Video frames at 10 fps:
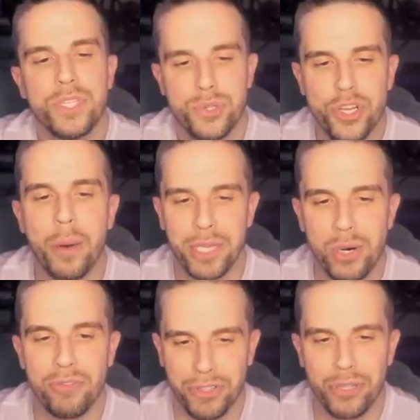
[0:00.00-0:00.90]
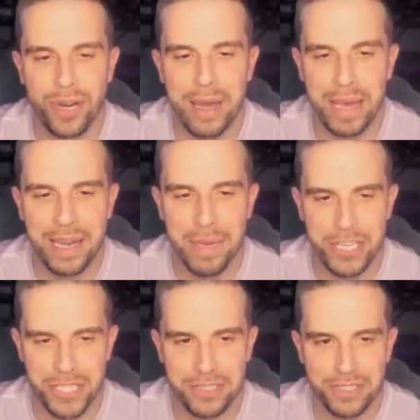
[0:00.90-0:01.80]
You saw me going for the grab
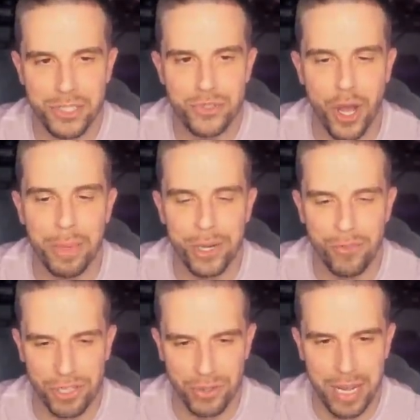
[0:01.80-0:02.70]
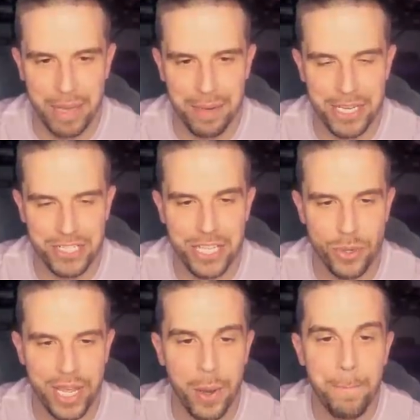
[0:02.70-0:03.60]
animation. You saw me going for the grab animation.
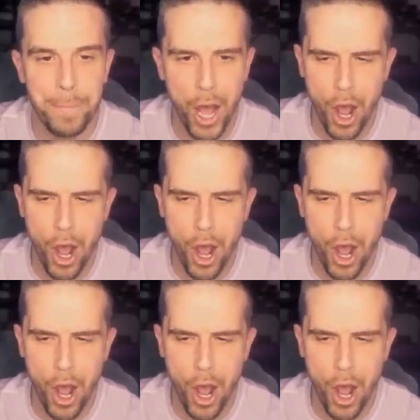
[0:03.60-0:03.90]
It's okay though.